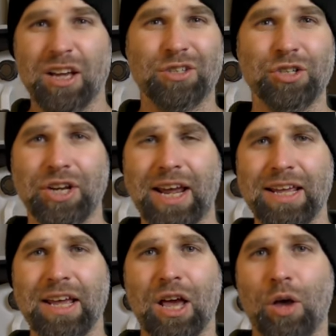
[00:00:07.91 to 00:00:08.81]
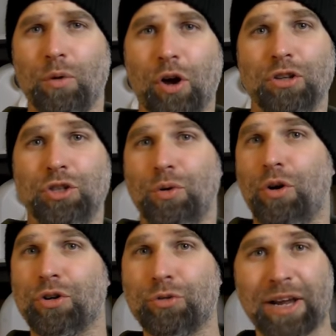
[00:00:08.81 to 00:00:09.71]
Today we're gonna do
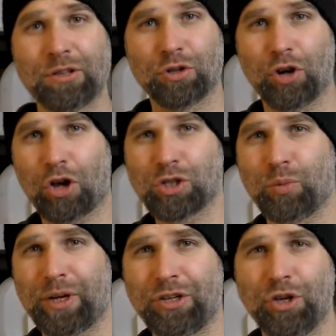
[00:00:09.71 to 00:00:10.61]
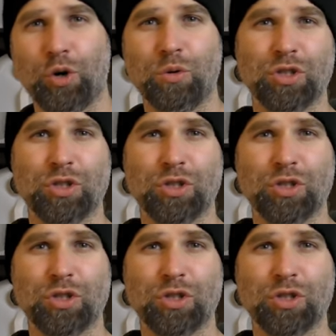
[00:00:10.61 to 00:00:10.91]
a grain to glass video,